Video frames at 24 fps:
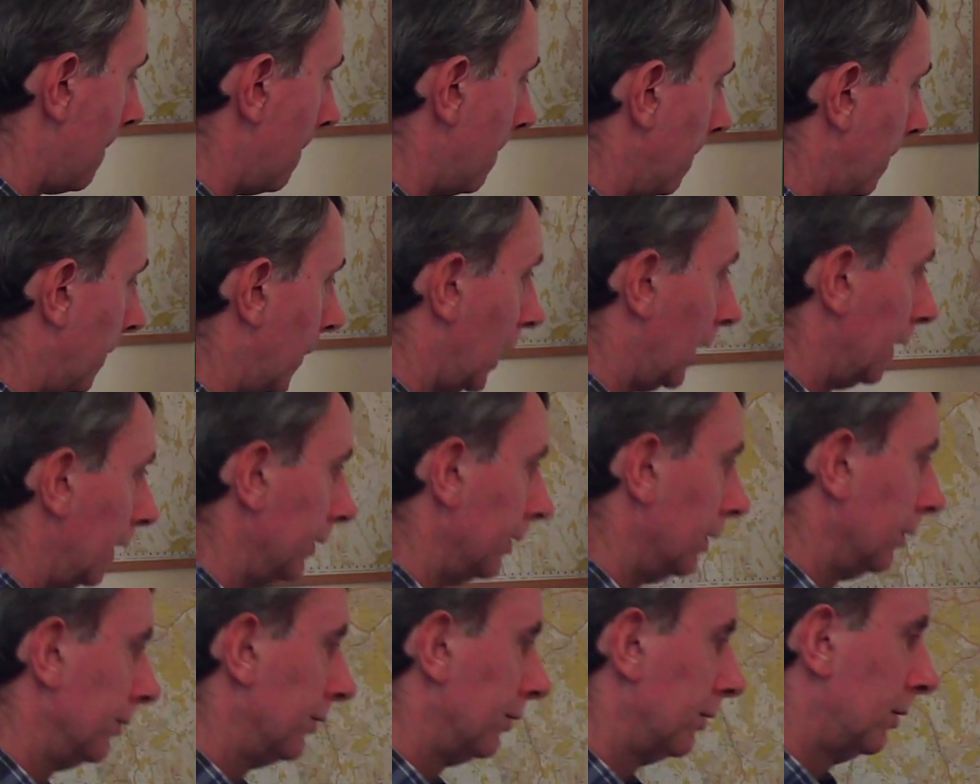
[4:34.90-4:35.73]

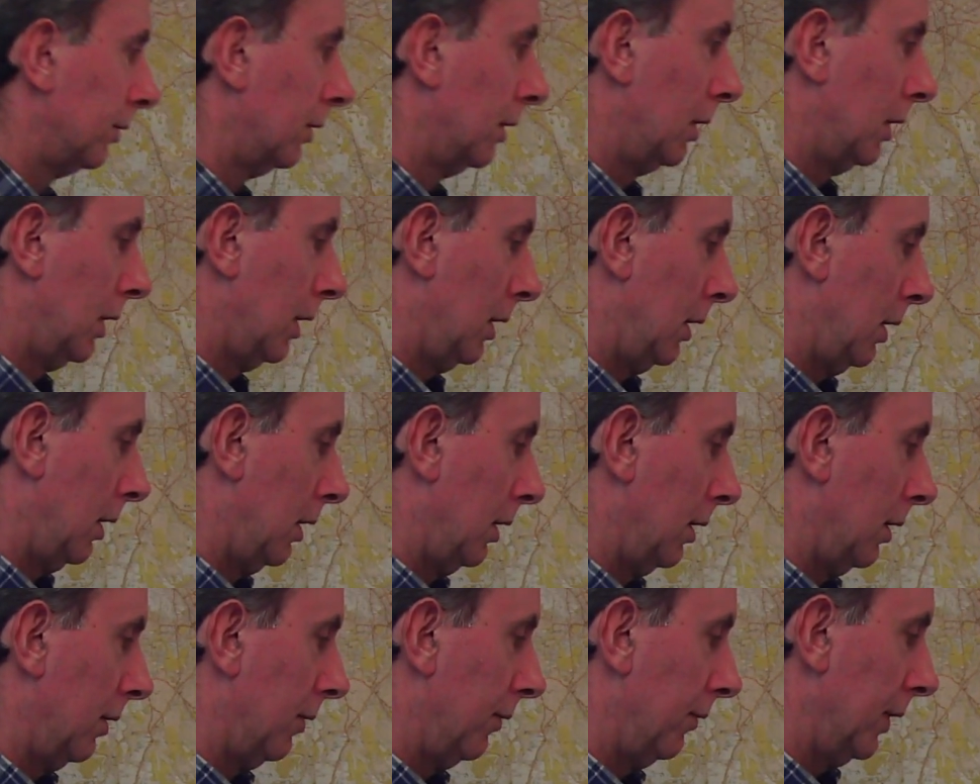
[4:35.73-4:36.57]
minus
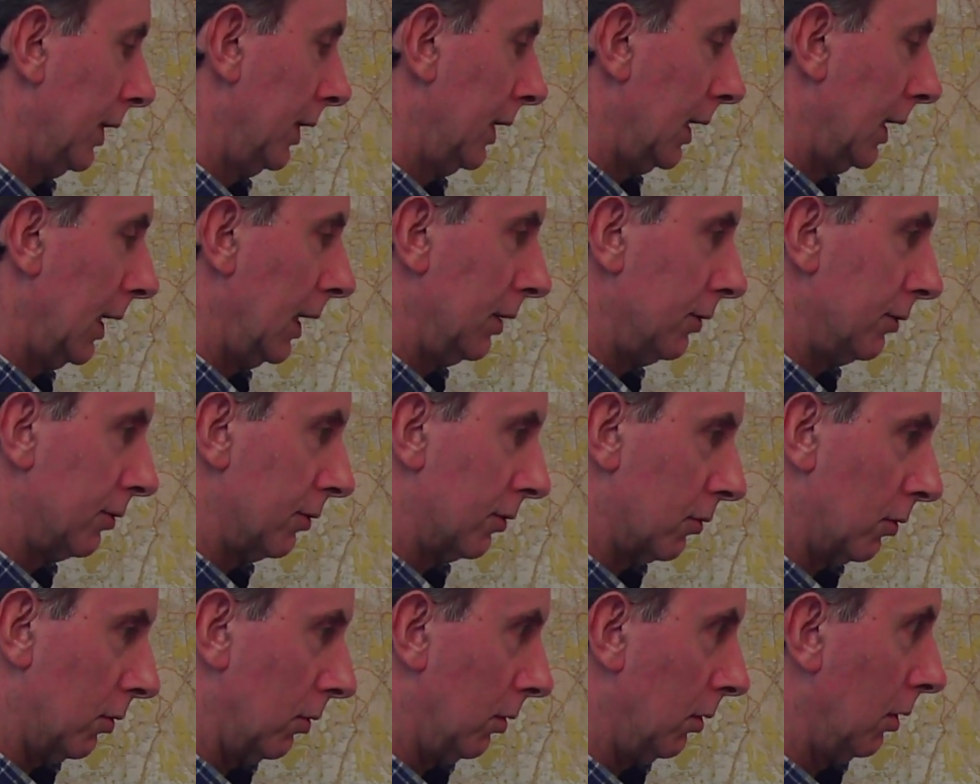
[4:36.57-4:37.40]
the
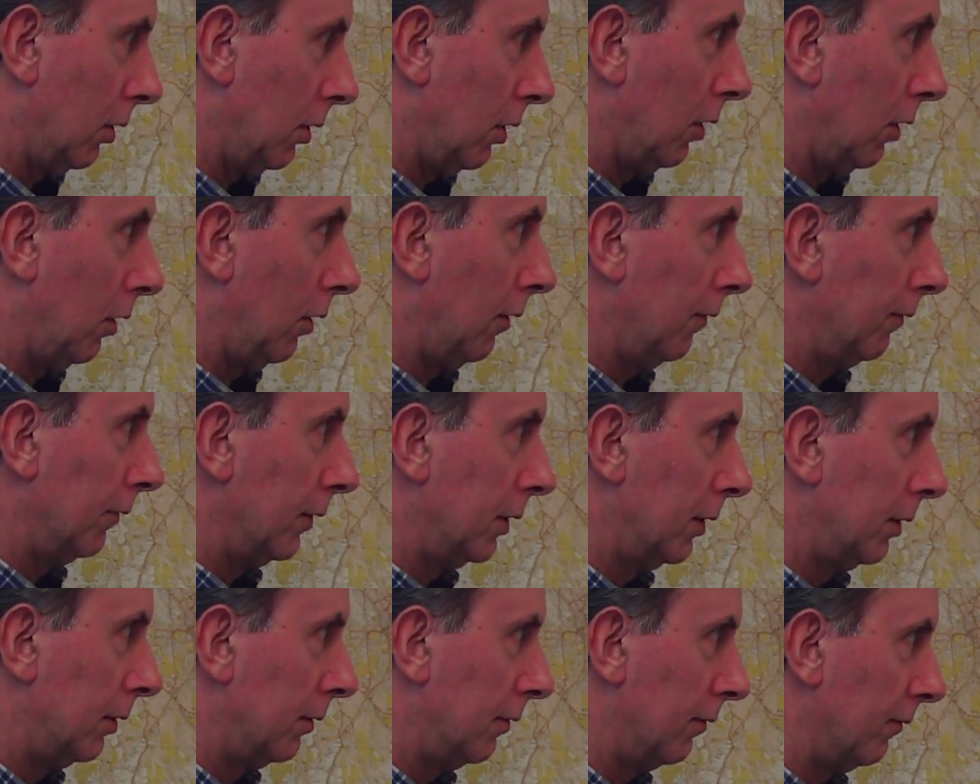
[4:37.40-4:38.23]
integral of
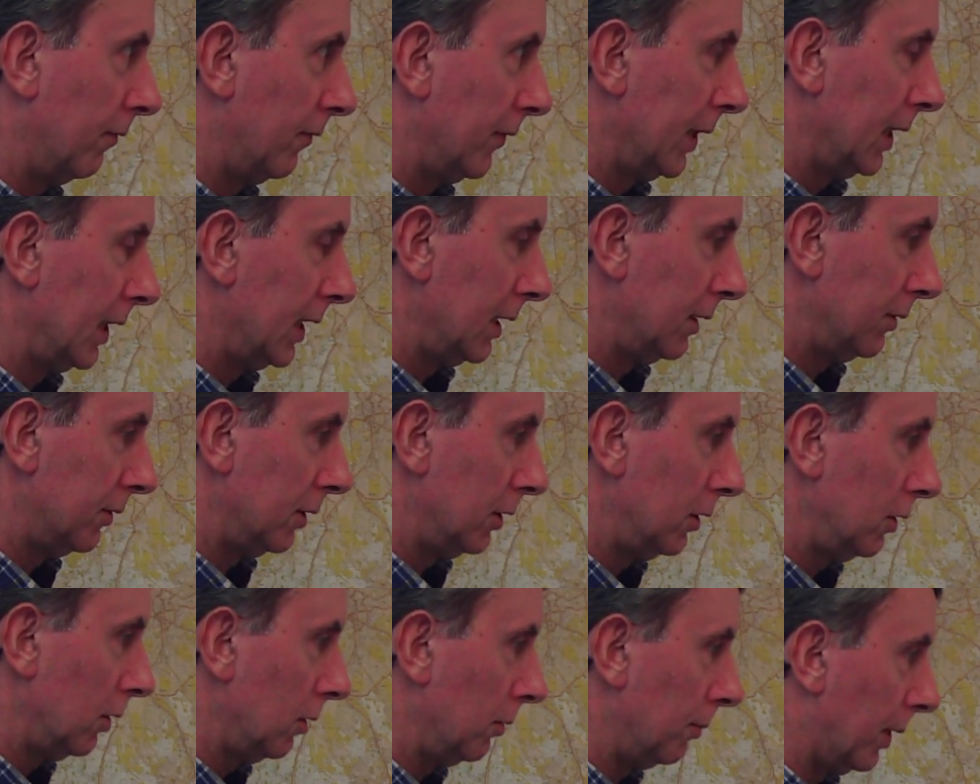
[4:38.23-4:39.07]
v
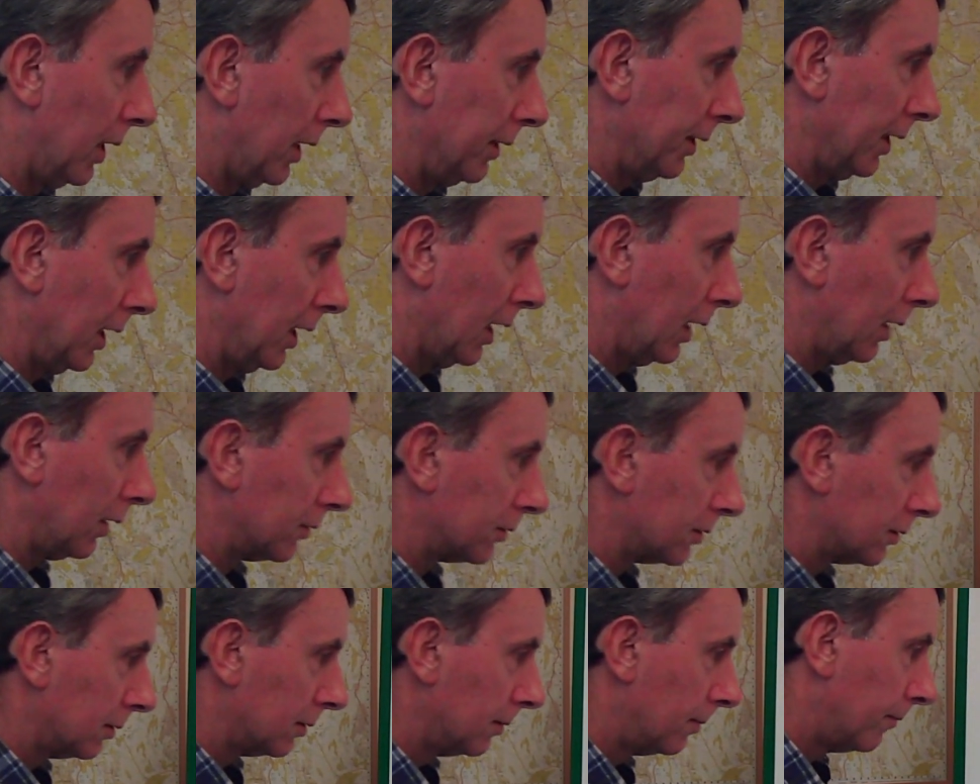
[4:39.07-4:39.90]
du by
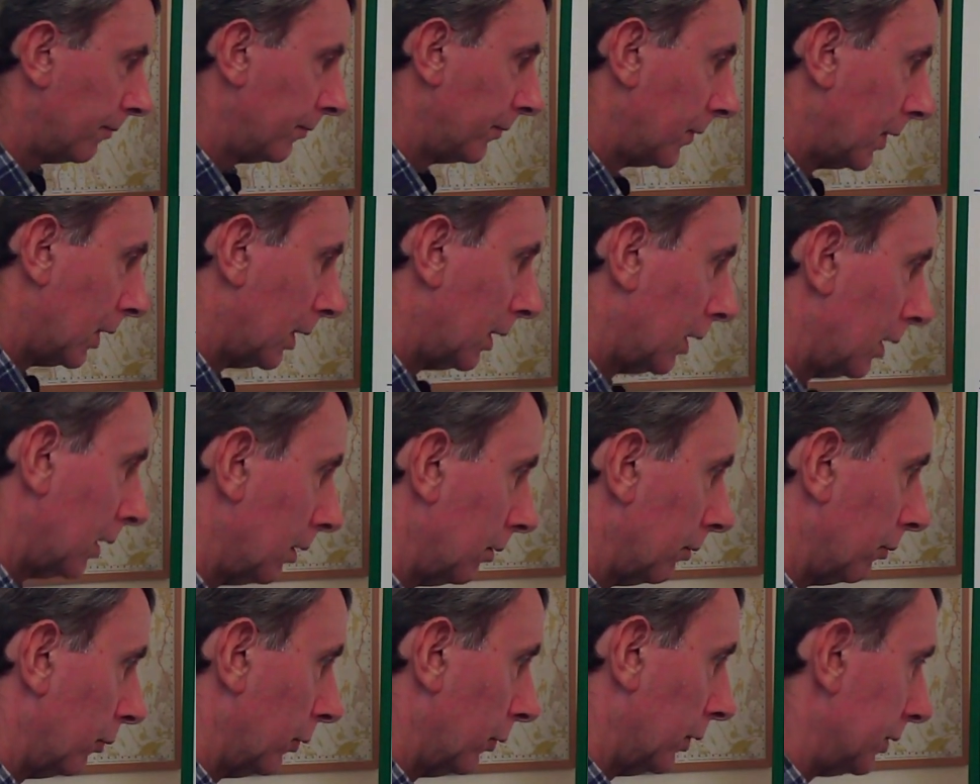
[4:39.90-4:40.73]
dx,
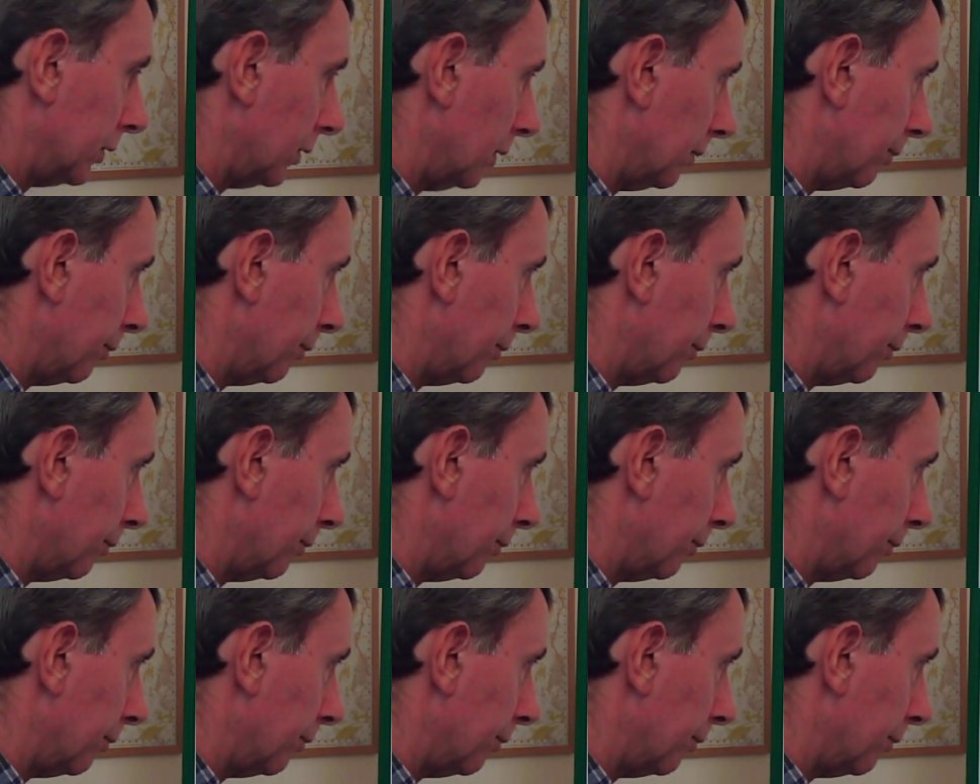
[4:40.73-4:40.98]
which is